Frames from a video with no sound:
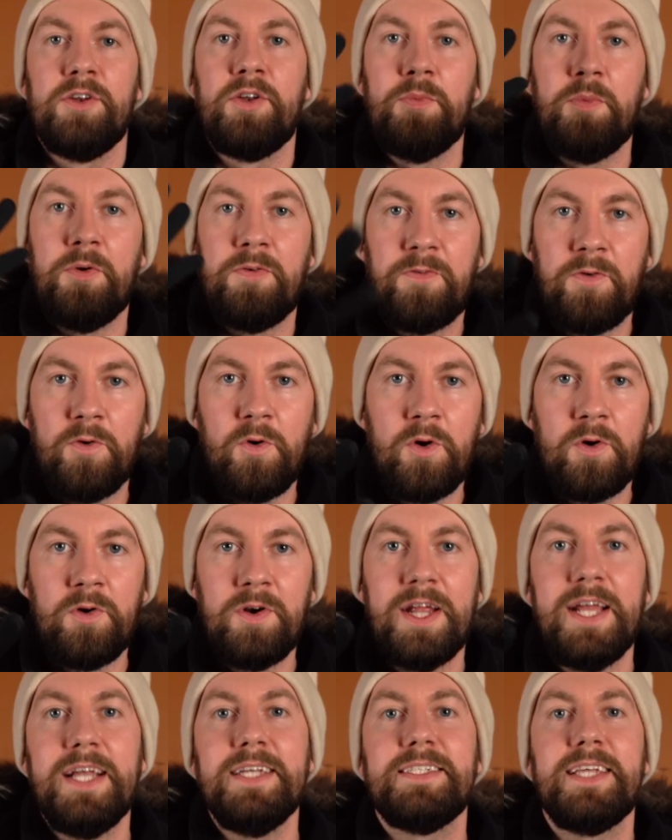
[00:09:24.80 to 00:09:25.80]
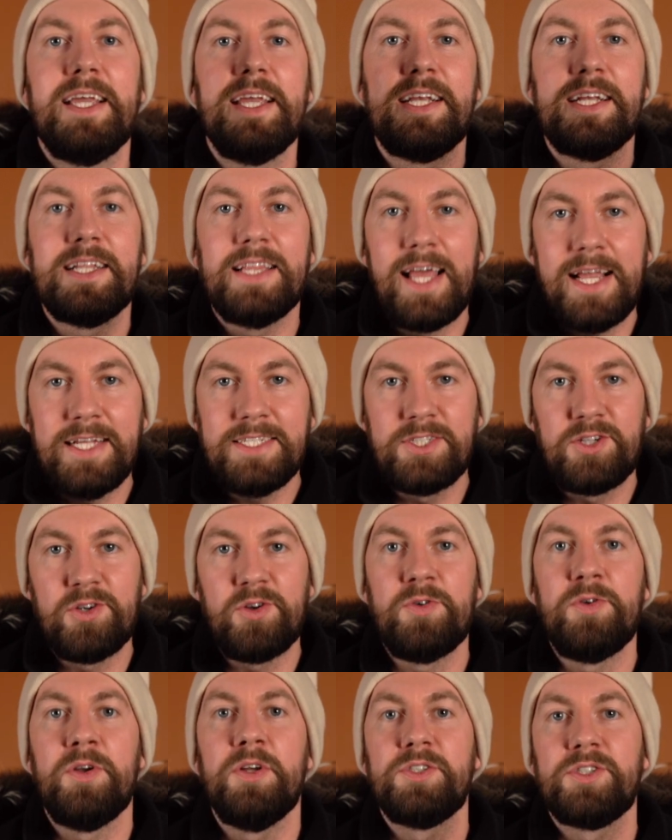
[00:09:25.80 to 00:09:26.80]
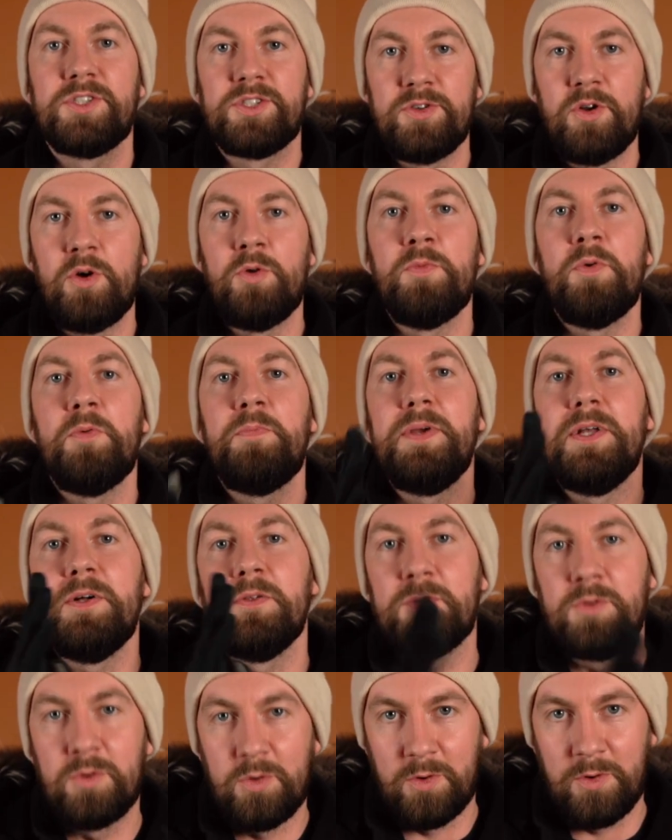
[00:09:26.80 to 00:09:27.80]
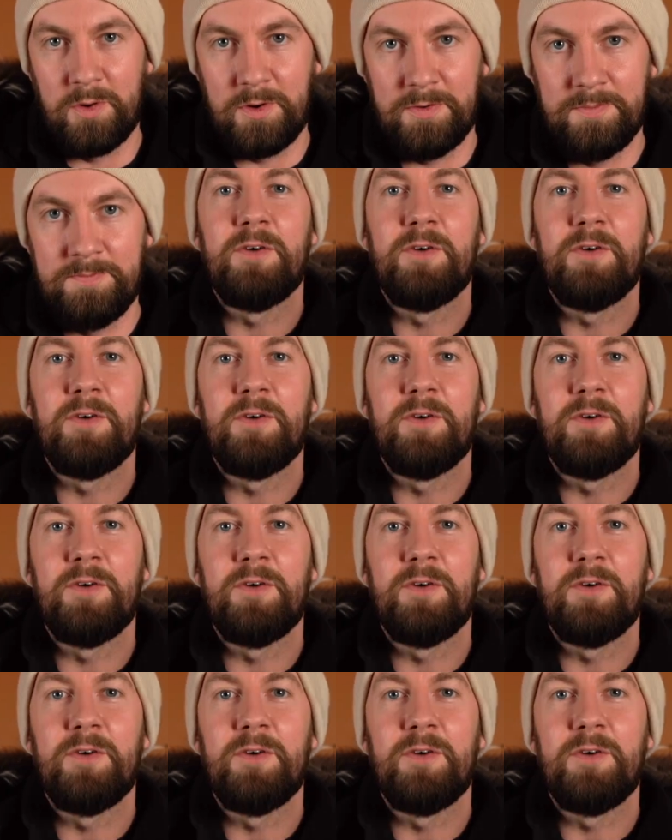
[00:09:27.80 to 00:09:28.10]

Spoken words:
Number 4 is a glacier snowmobile tour.